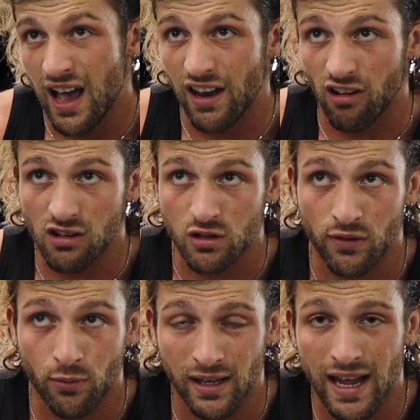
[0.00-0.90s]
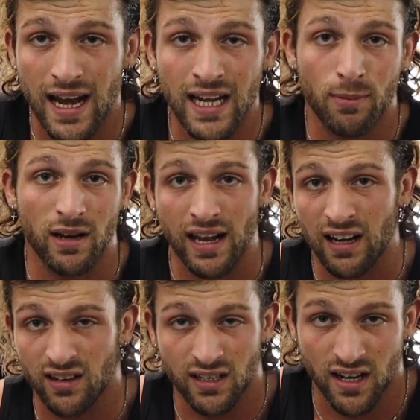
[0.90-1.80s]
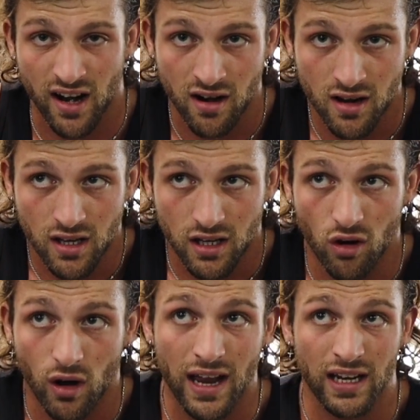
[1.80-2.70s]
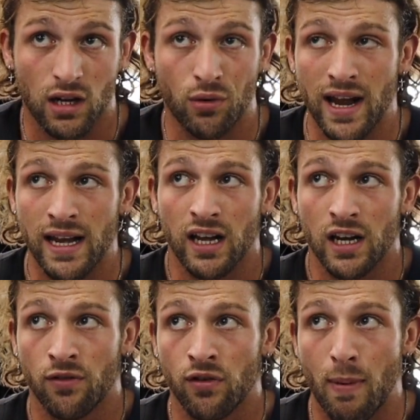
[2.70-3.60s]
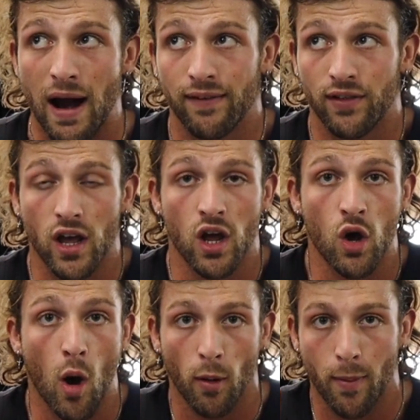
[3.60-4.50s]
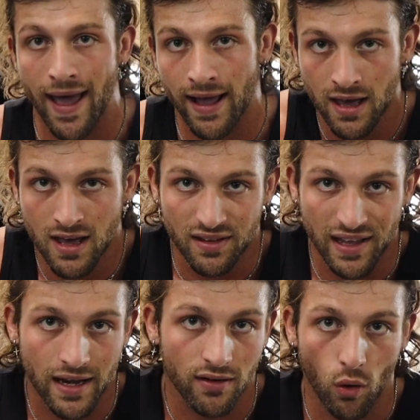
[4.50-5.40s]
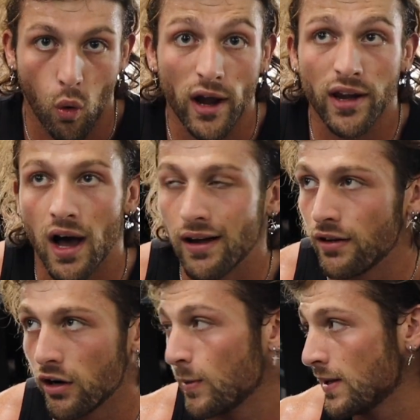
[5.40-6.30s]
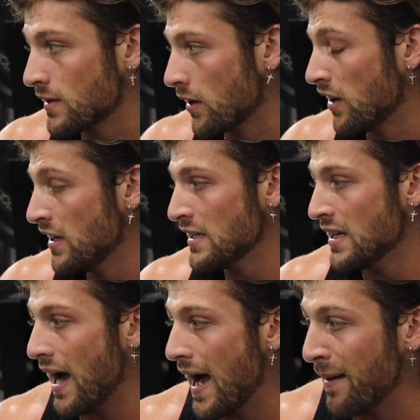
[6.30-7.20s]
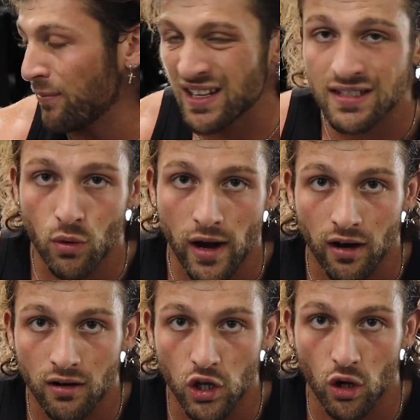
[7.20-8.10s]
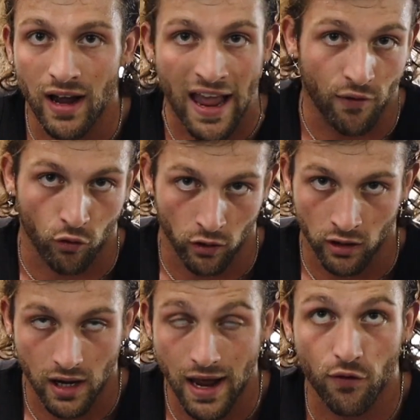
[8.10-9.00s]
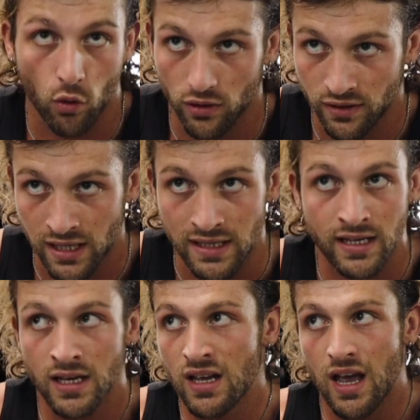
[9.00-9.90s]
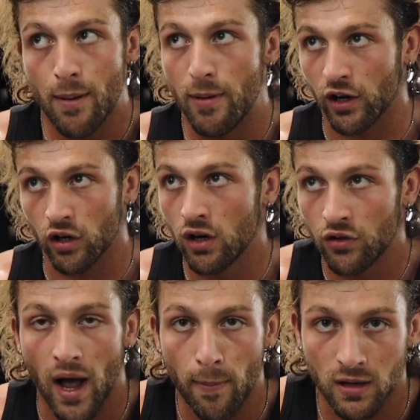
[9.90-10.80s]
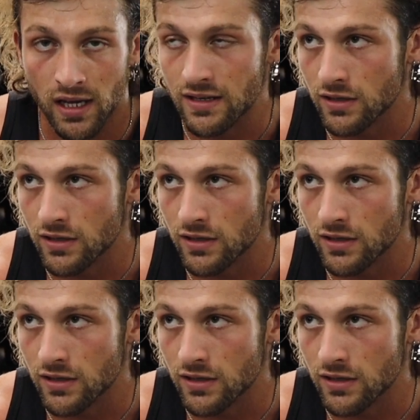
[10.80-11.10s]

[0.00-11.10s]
And also if we can get any bit of incline in there, you know, and include any kind of part of the upper pec, then why not, you know what I mean? So that's where, you know, everyone needs a bigger top line.